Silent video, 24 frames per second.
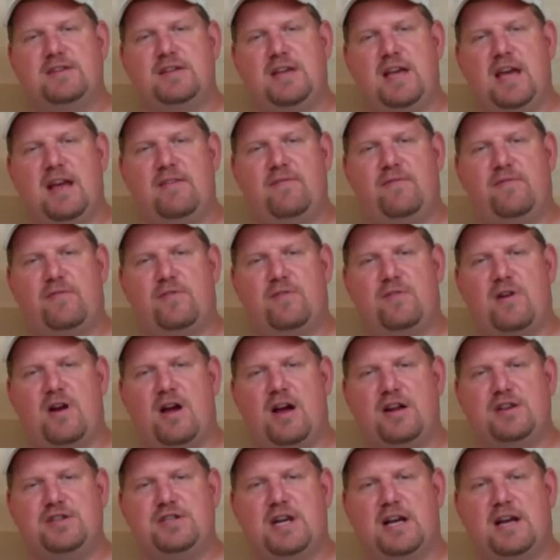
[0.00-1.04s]
again for
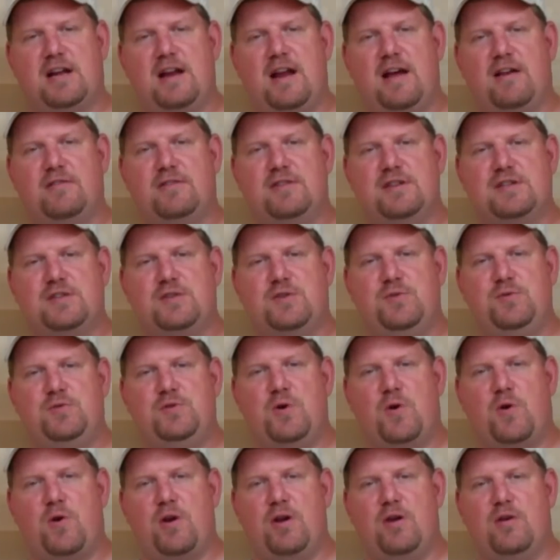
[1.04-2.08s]
uh, checking out this
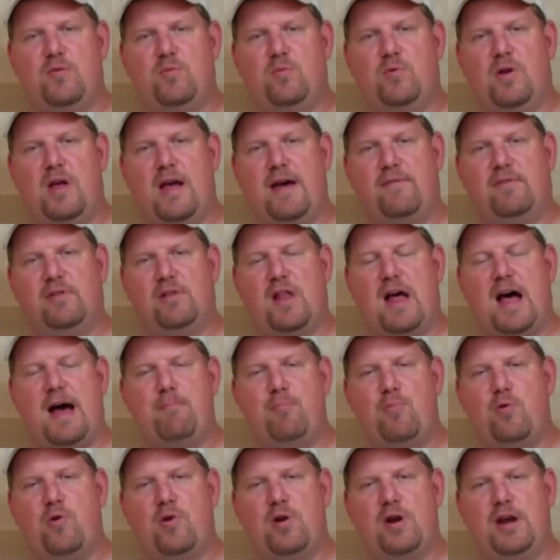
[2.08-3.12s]
tutorial. We'll have a lot
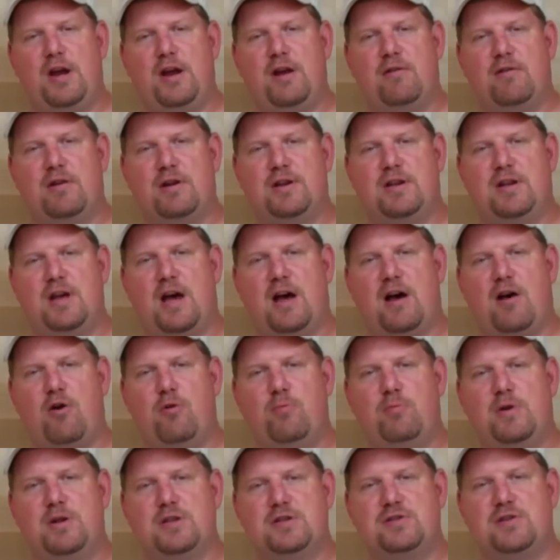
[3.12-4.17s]
more here at uh,
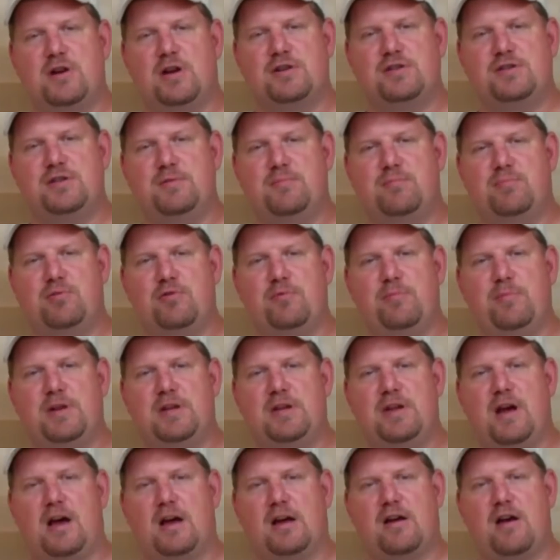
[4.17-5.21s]

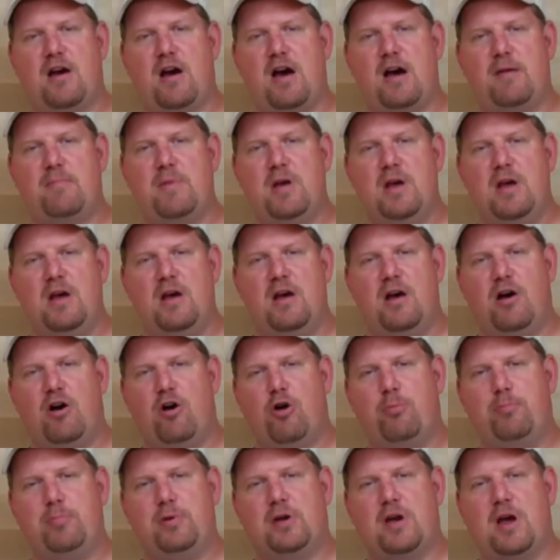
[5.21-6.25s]
homeconstructionimprovement.com. I
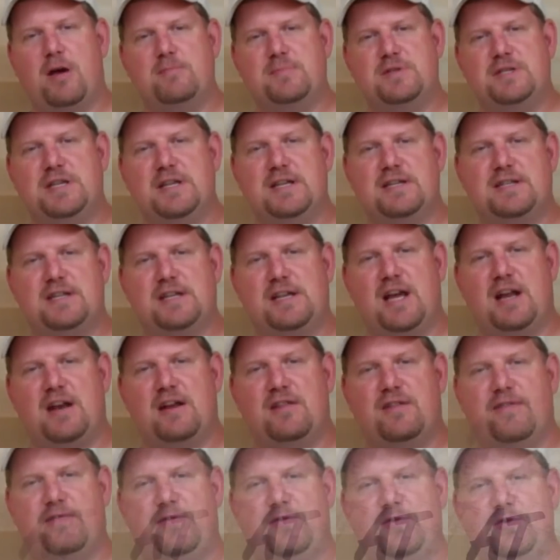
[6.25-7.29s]
hope you'll come see us again
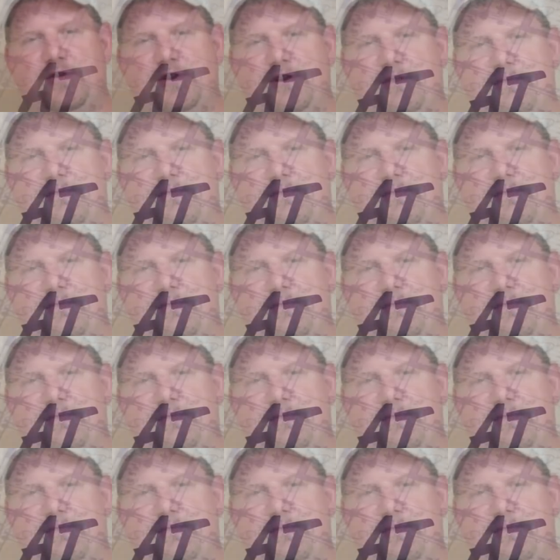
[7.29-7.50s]
in the future.